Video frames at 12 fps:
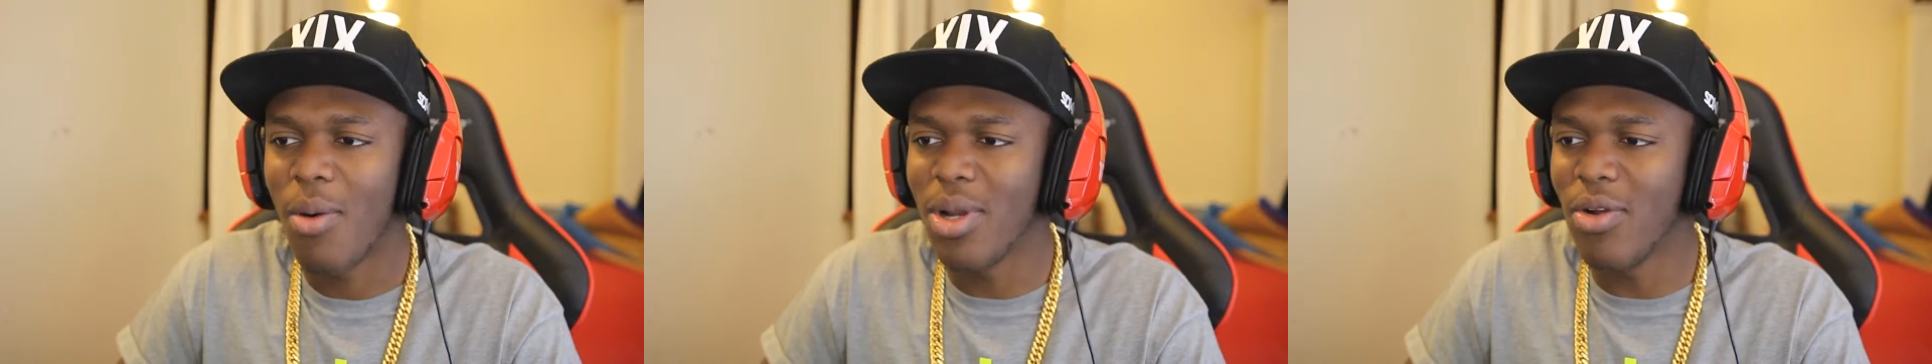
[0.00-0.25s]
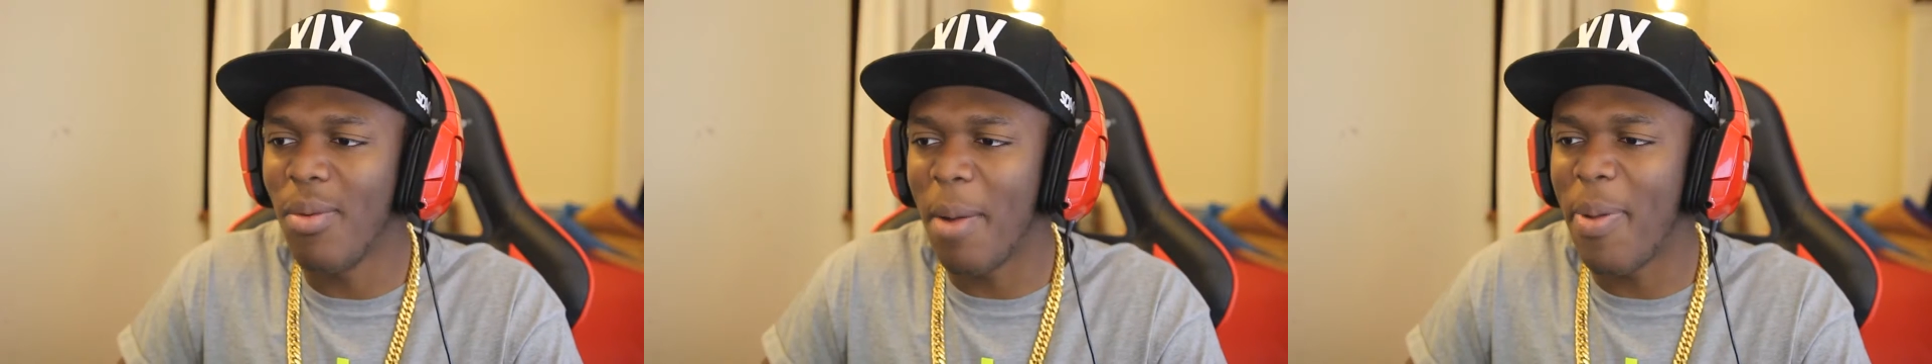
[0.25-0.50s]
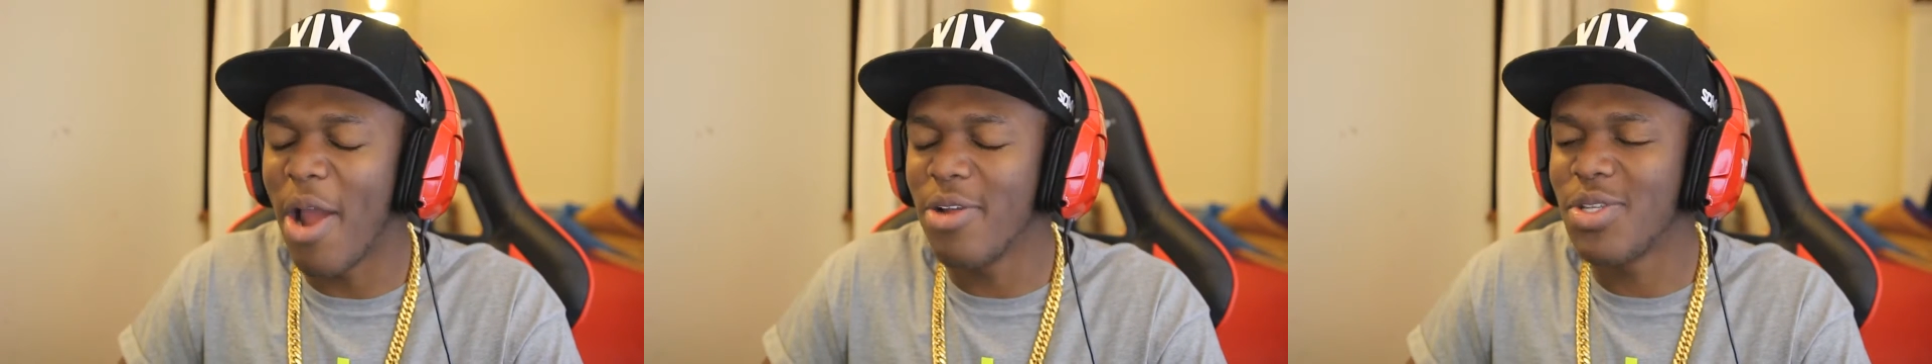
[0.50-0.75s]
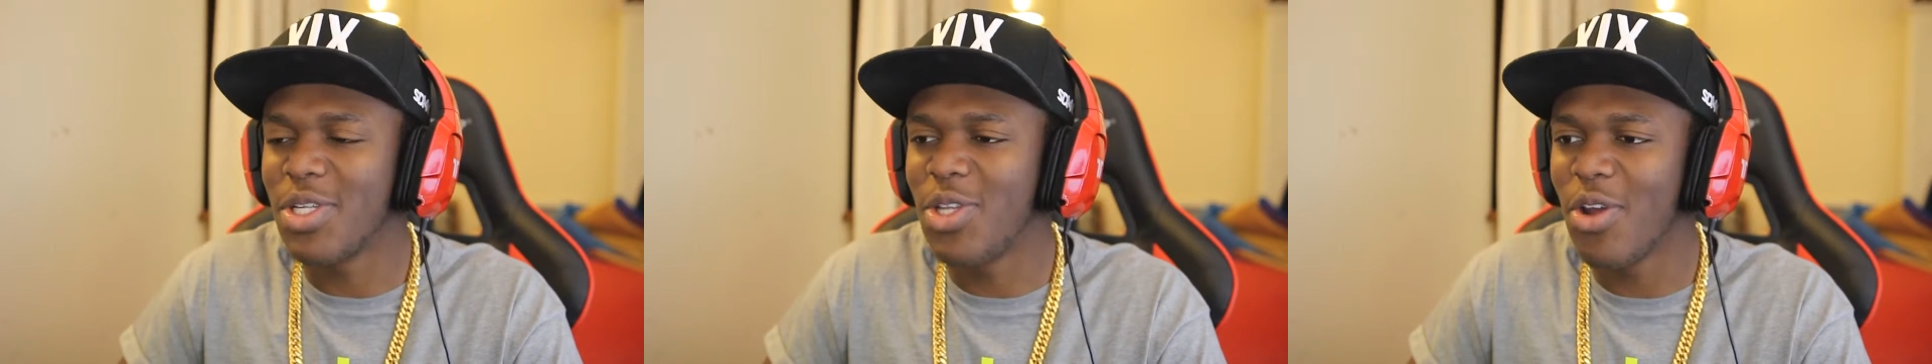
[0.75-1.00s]
I wonder what my
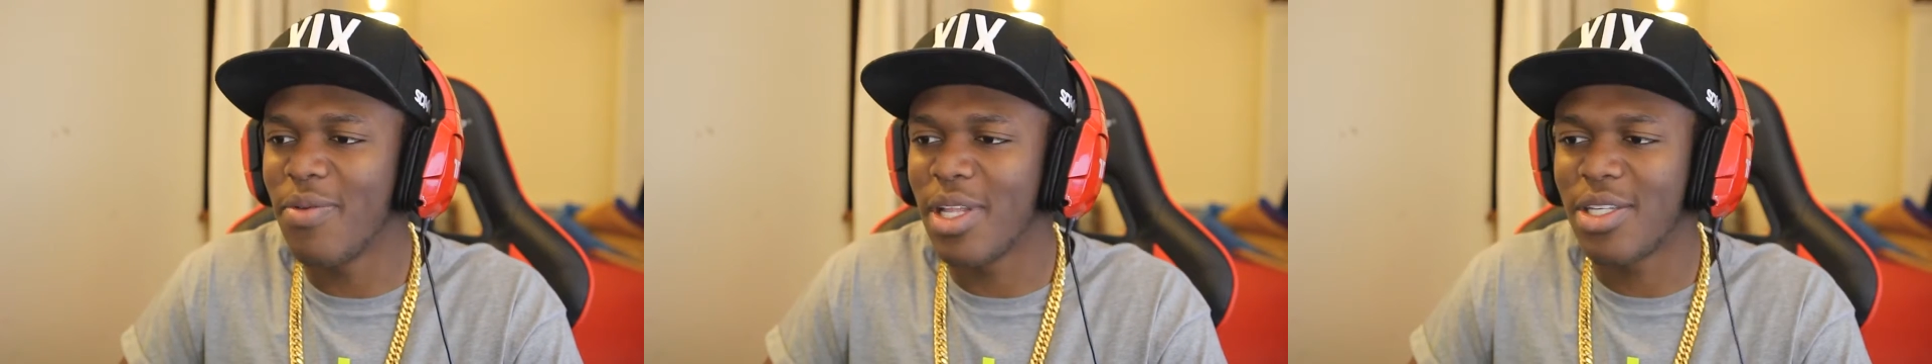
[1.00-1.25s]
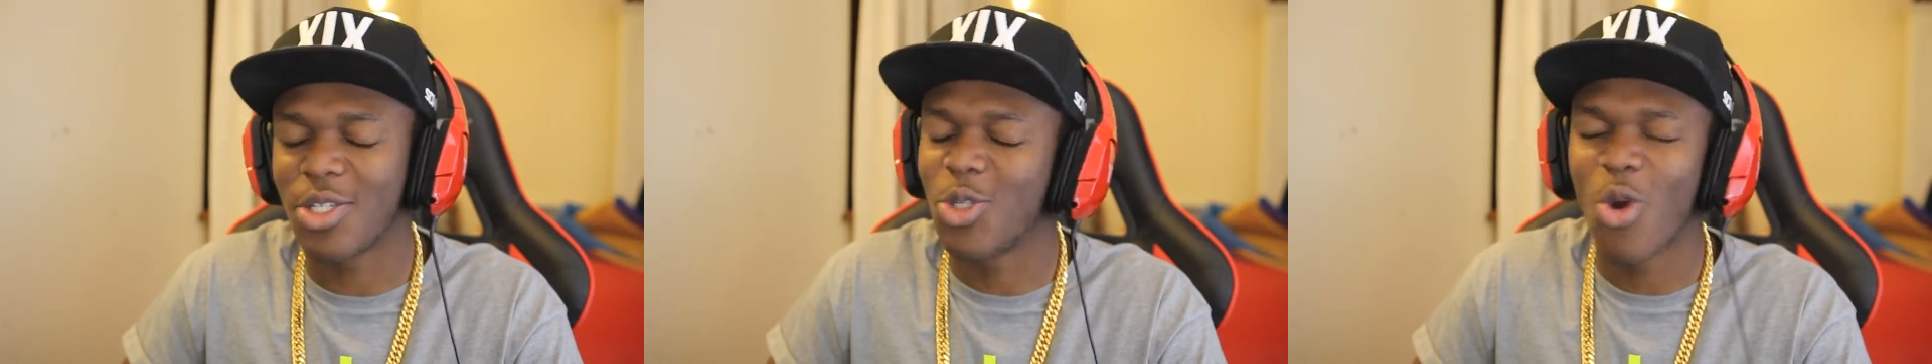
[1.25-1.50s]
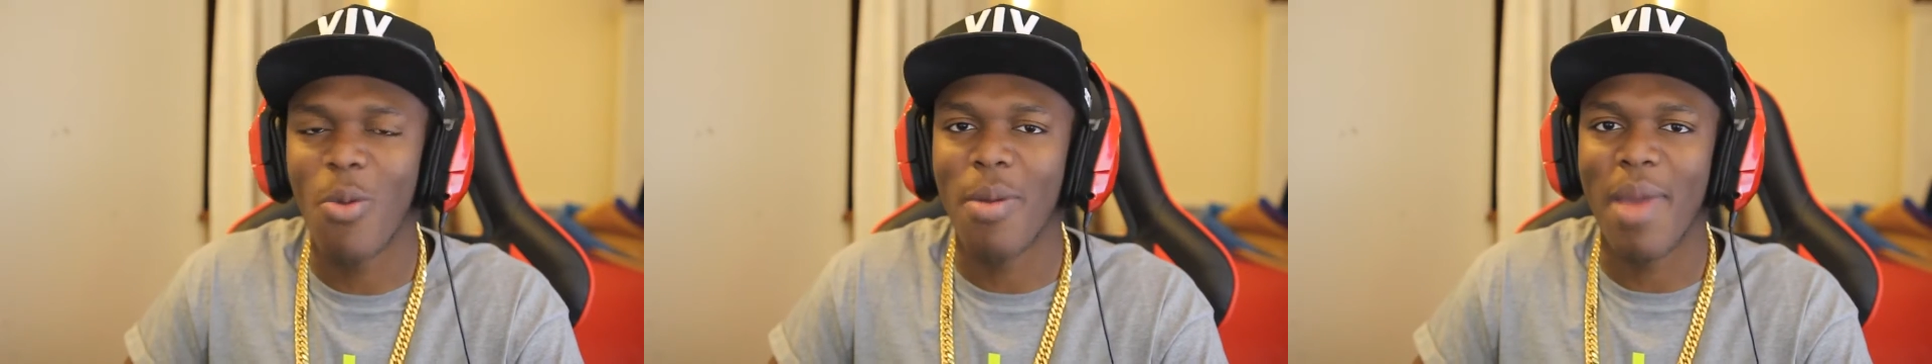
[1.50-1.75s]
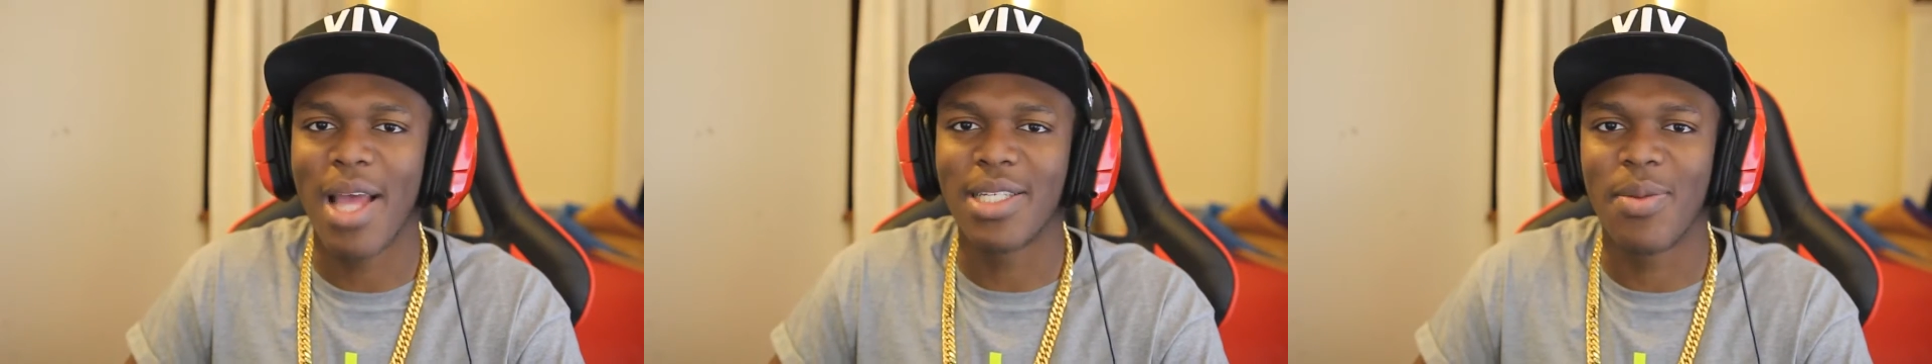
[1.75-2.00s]
parents would do if they just saw me
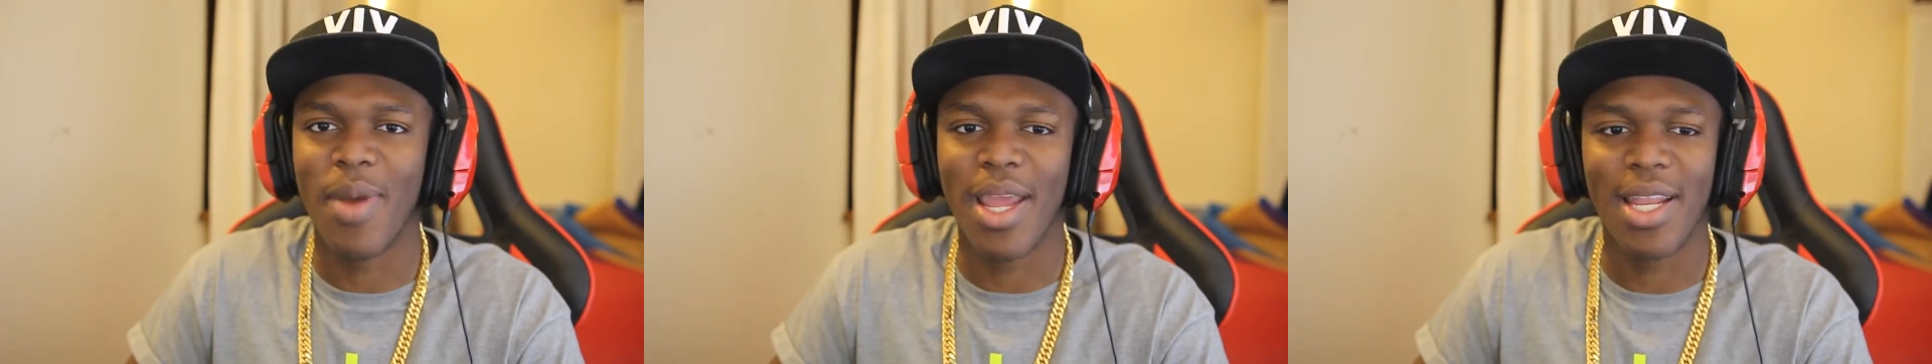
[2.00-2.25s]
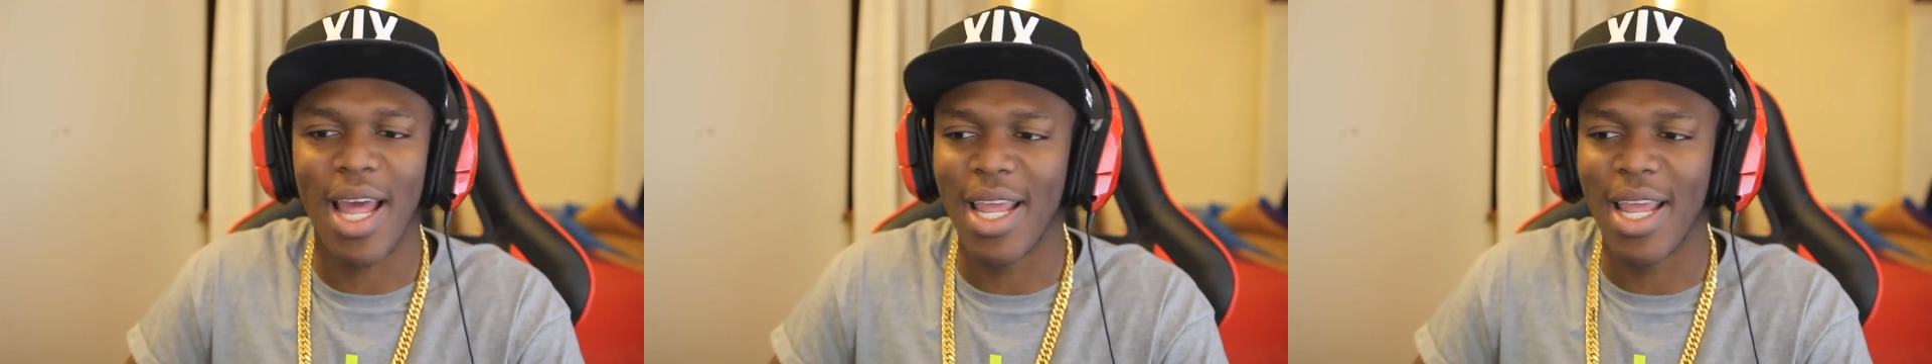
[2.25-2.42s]
masturbate.